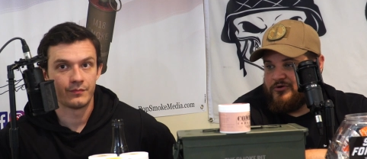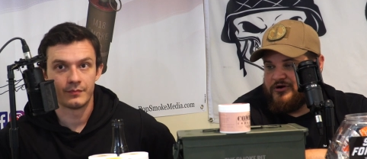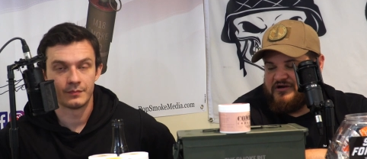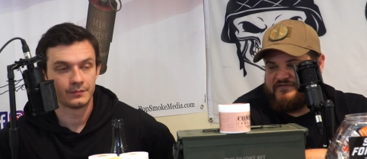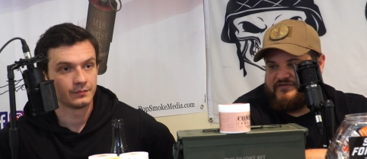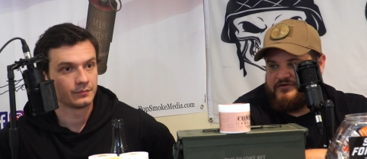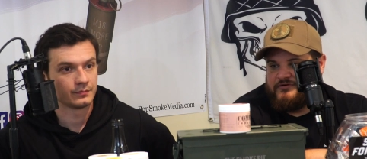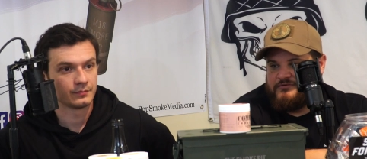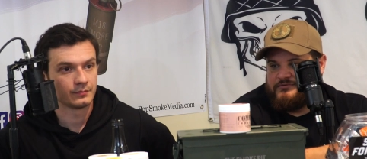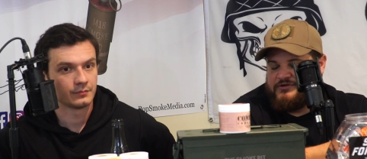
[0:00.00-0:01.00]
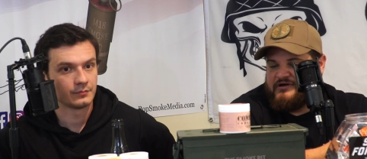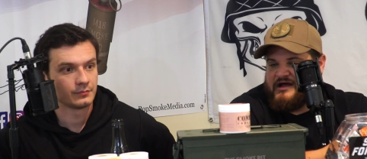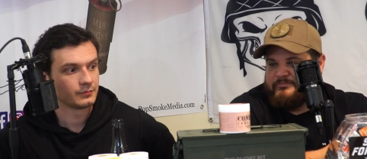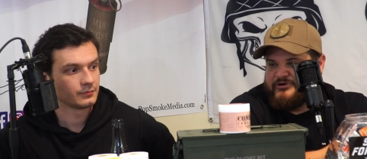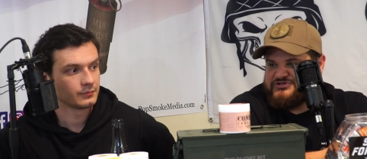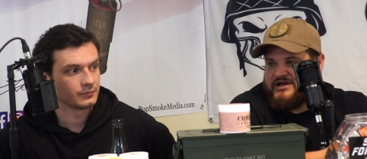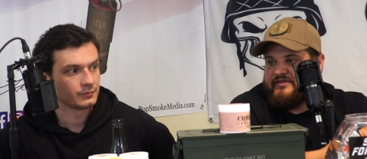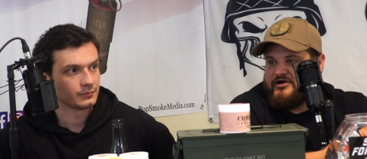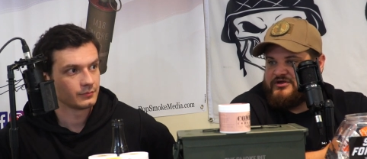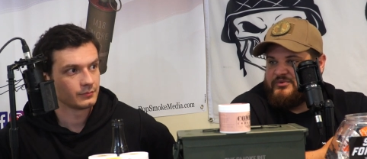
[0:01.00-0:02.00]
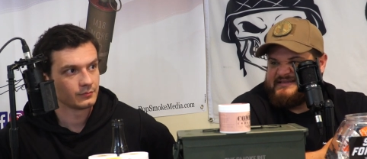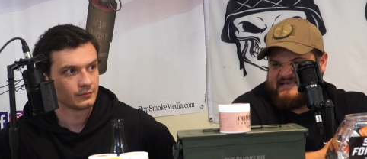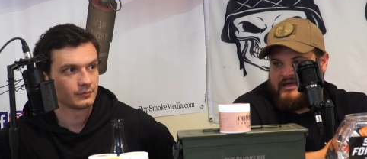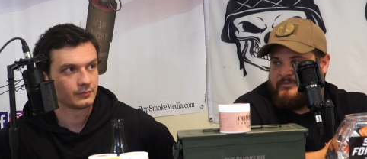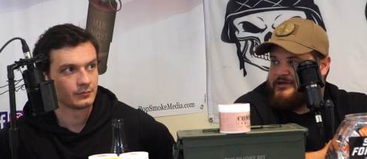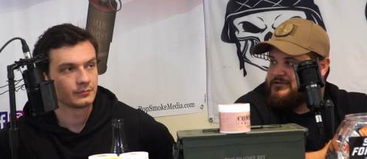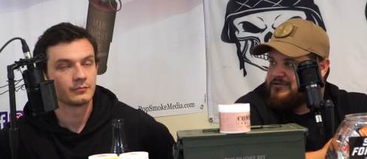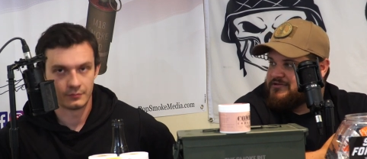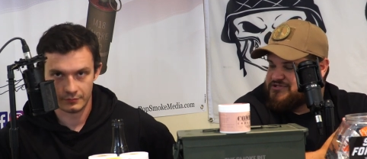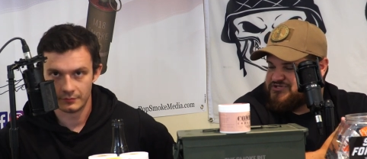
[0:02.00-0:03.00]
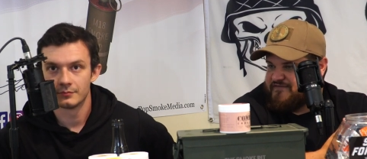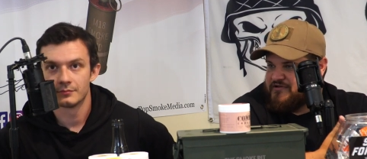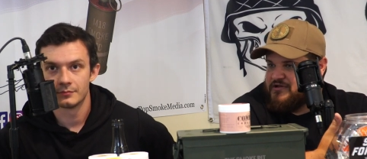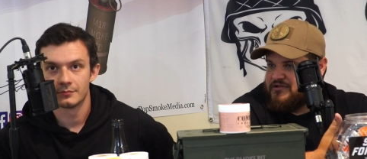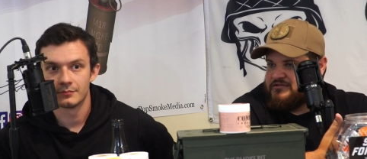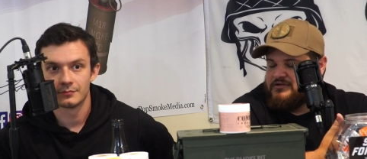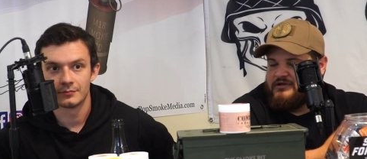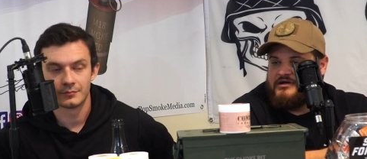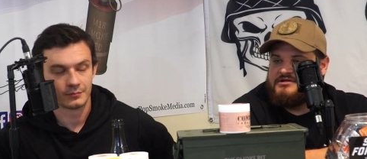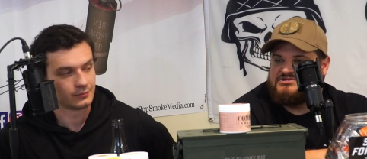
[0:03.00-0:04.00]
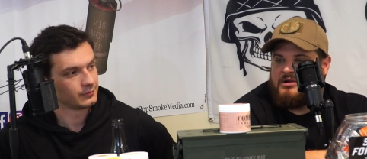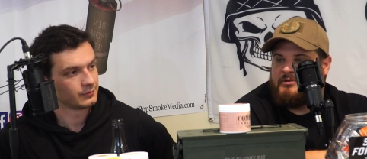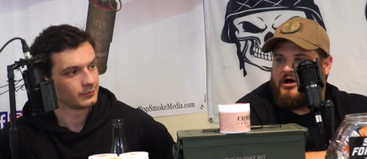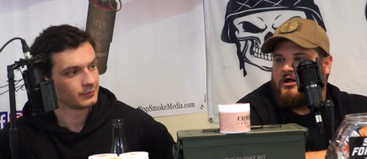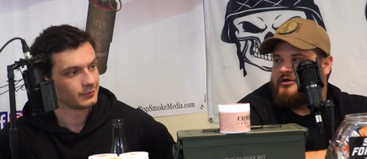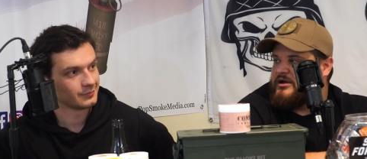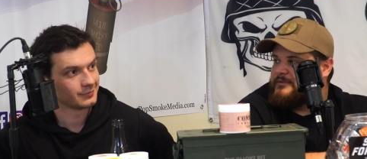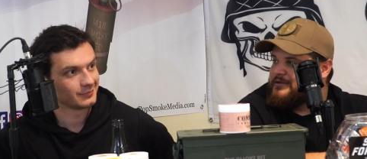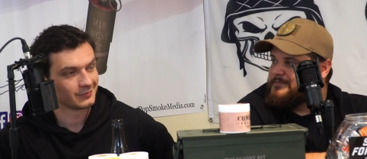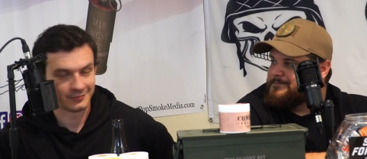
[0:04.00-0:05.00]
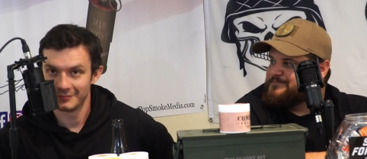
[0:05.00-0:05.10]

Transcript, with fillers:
Speaker 1: or if you you know got a bush down there and you want to tame it because you have a uh, gentleman caller coming.